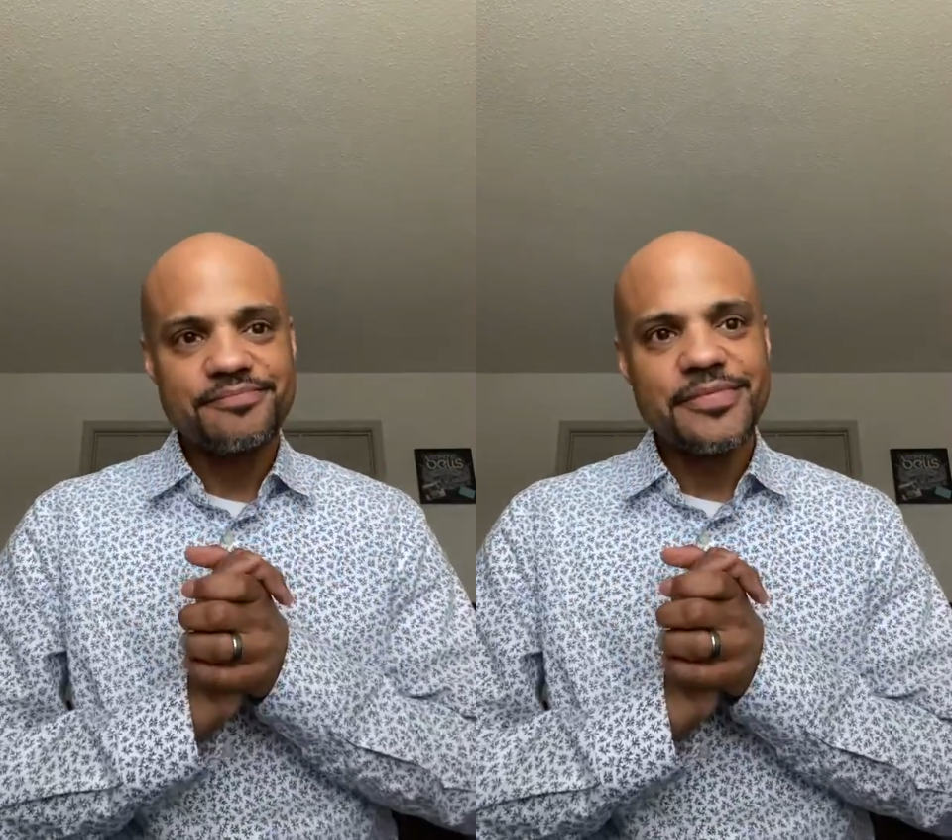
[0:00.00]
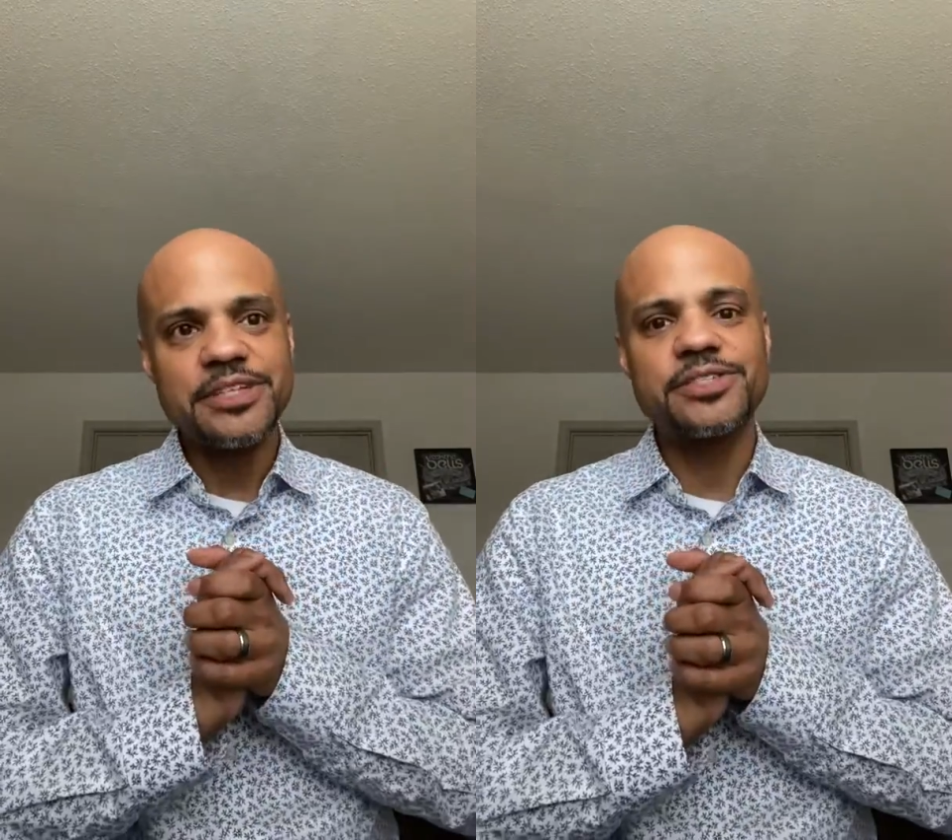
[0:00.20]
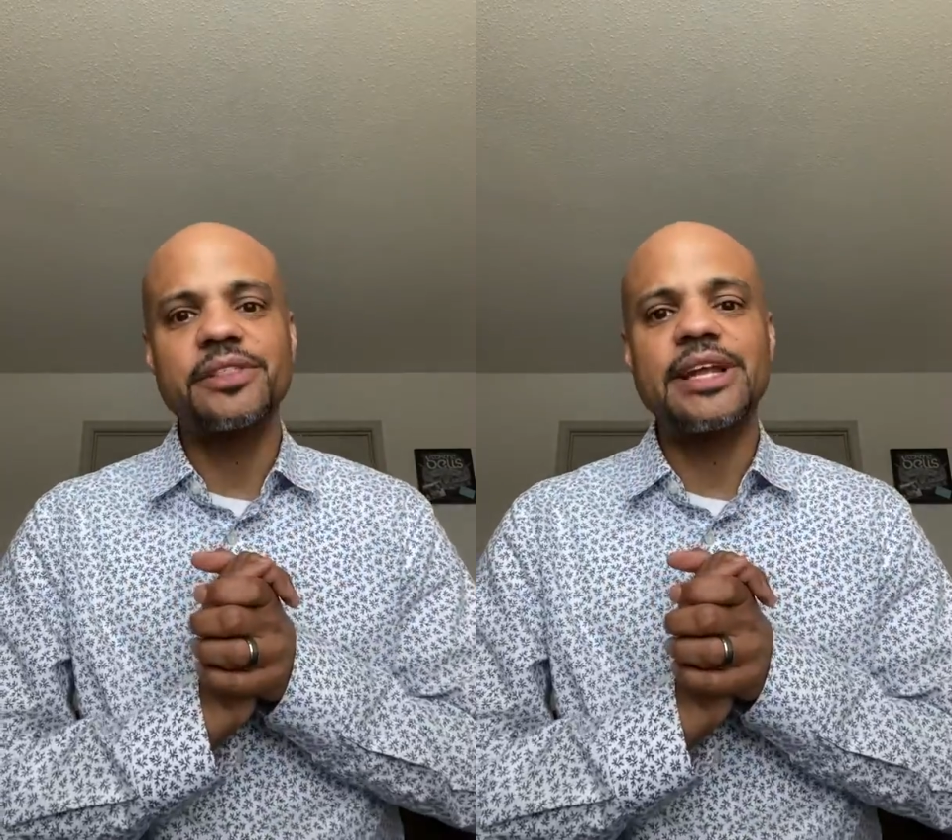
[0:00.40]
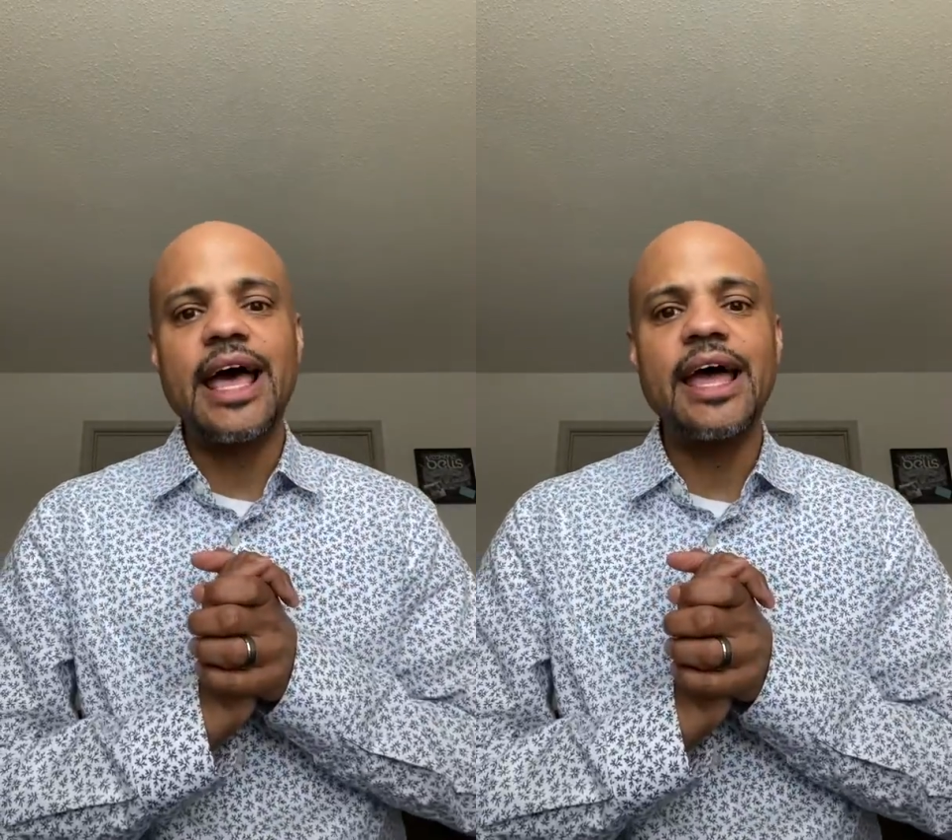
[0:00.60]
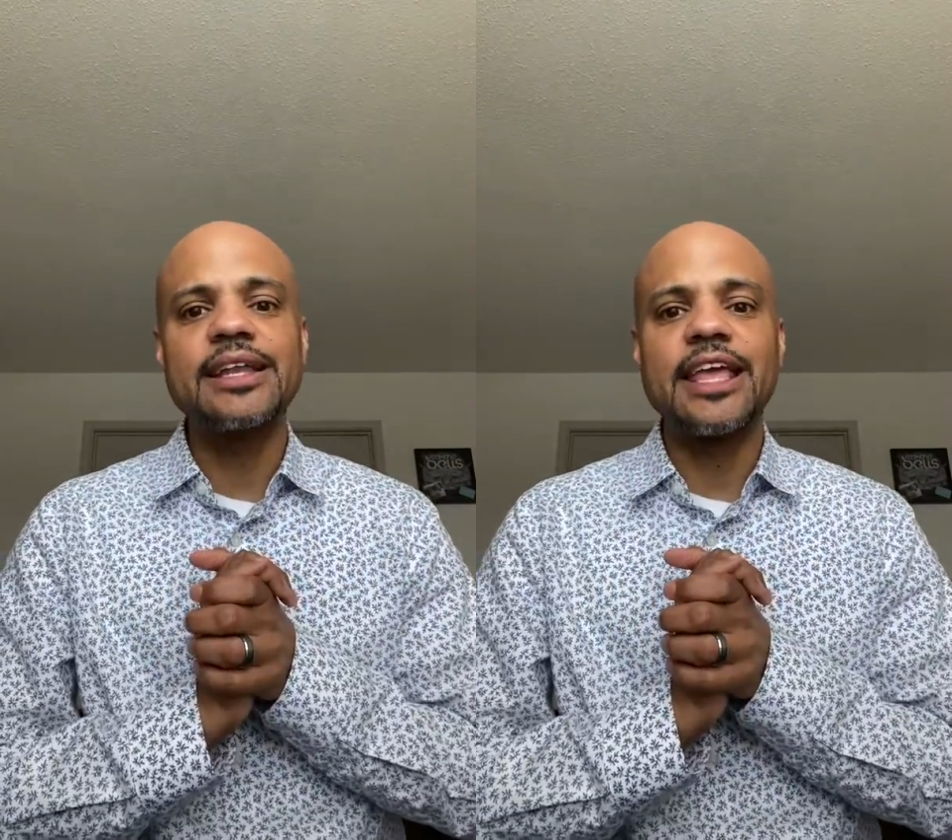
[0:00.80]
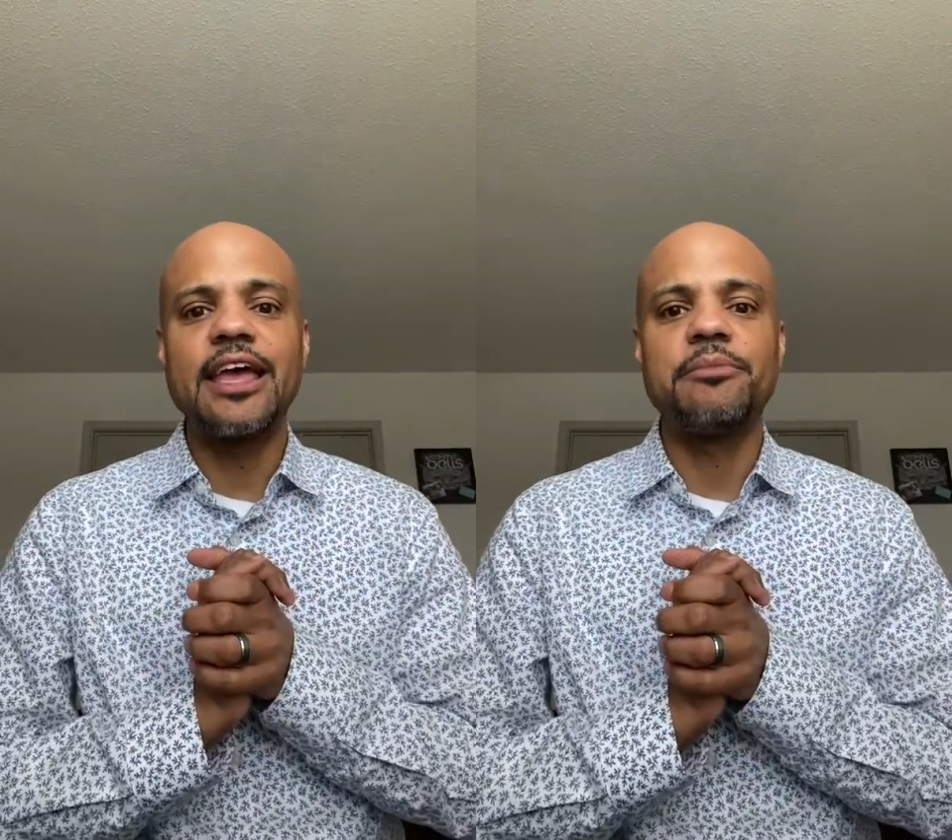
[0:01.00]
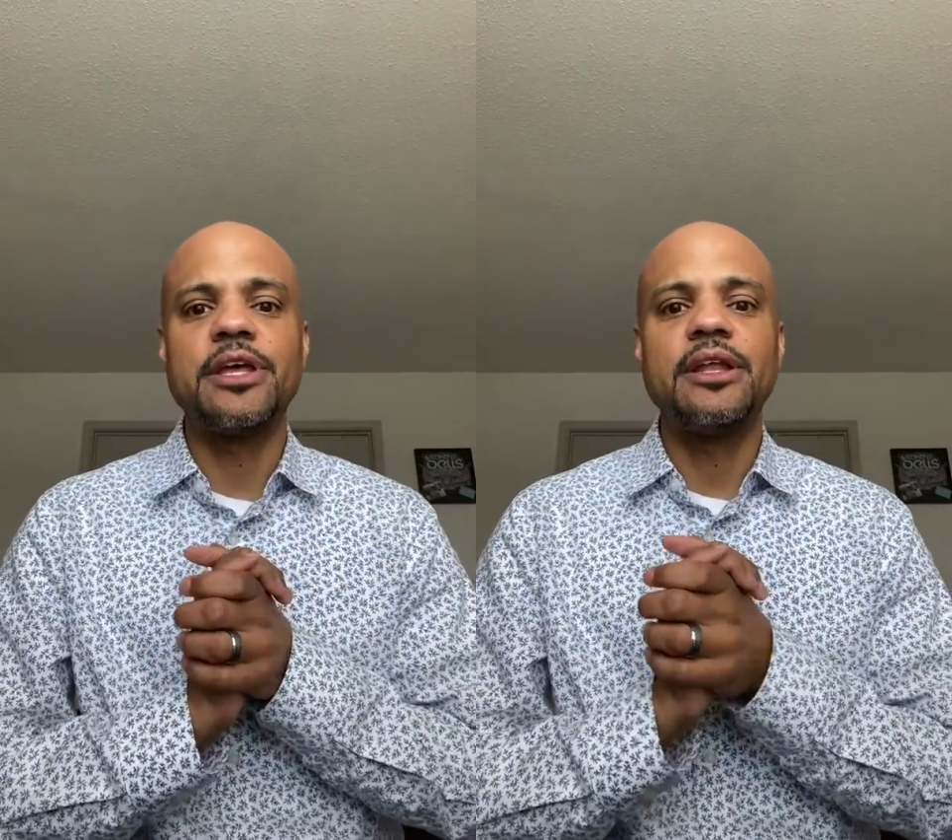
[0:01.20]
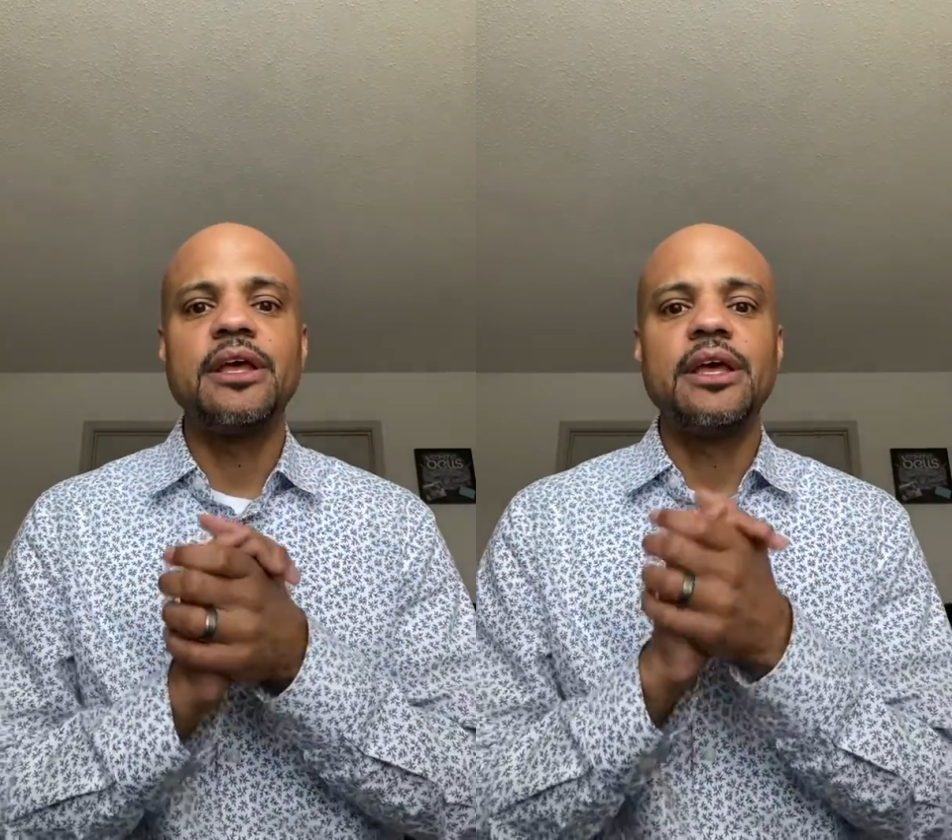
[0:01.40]
So the 9
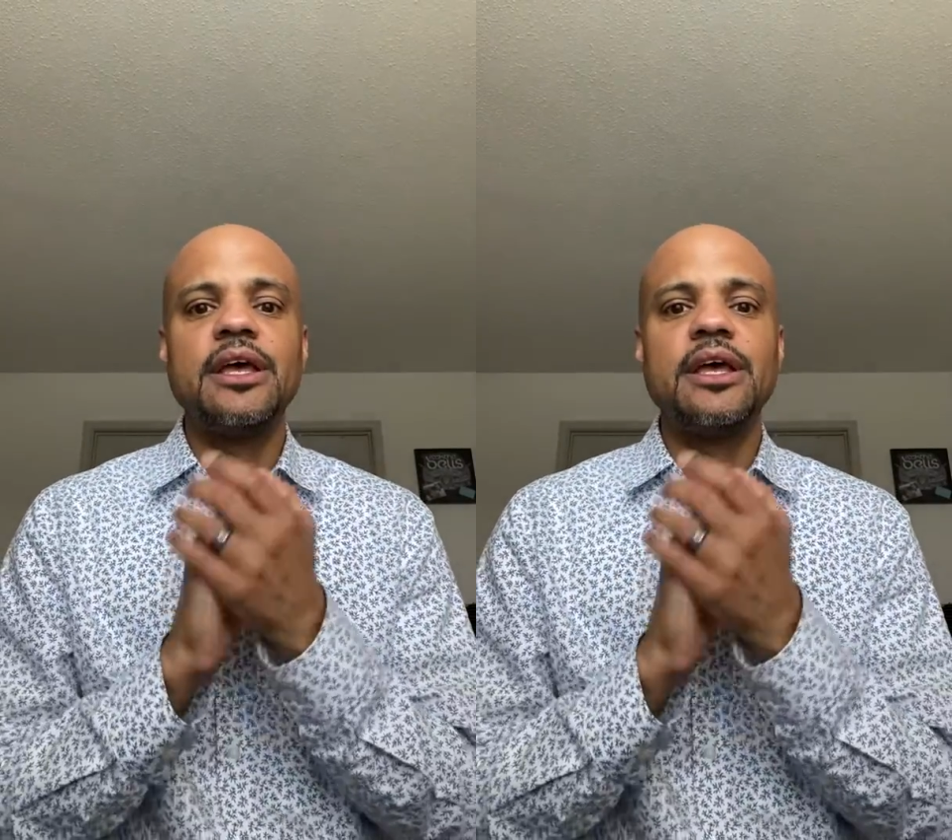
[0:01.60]
gamut